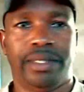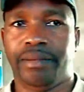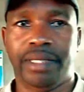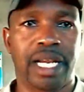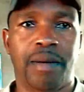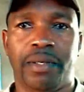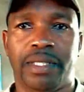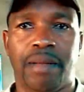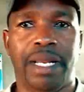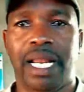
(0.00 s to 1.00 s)
Dealing about
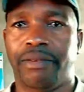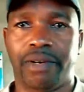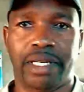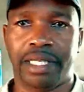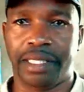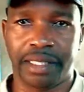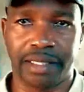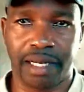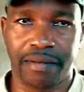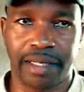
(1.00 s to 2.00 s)
something like rodents and
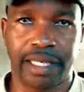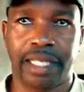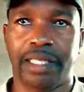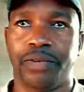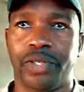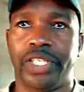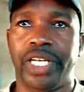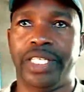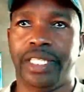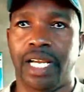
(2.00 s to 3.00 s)
stuff like that.
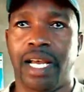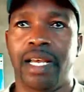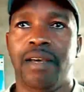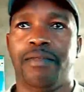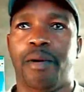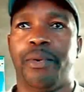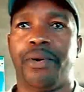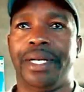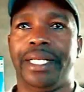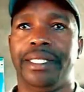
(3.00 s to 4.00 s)
Rodentia from
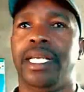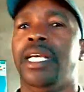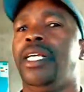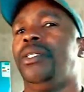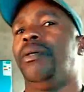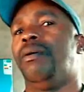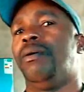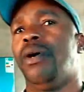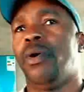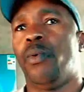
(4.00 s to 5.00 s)
rodents. So
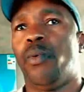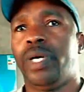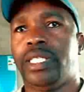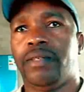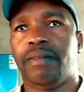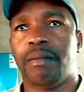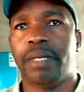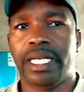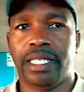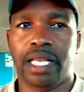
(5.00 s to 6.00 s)
which
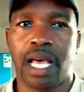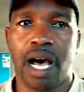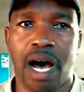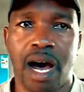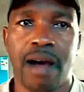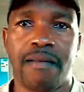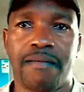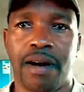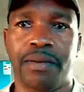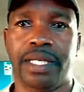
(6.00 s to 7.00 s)
families are
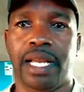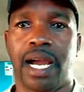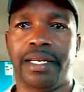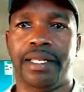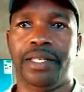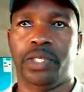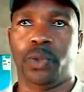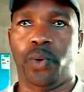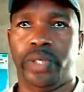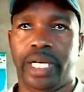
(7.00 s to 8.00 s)
found under this
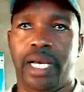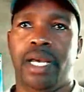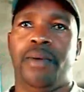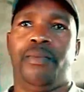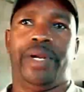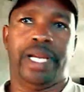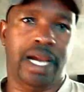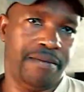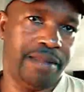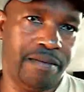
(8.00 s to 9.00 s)
order? We
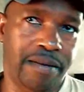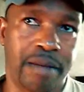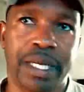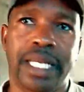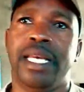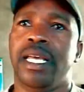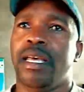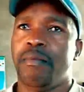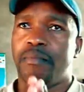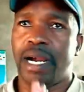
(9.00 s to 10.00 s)
have the family
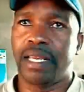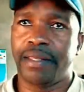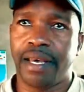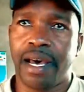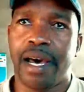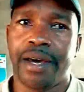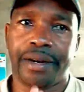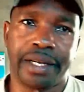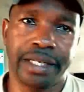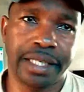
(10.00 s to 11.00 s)

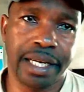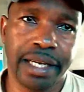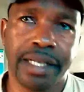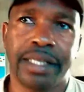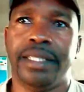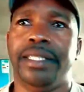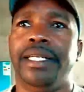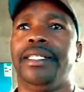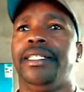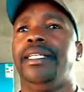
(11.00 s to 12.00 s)
BATHYERGIDAE. This
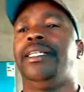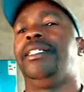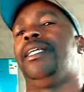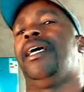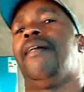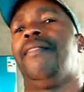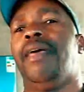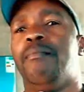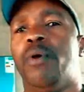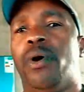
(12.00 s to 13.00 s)
is the
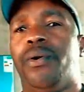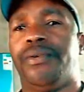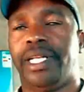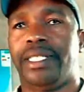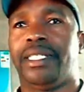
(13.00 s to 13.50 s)
Molerats.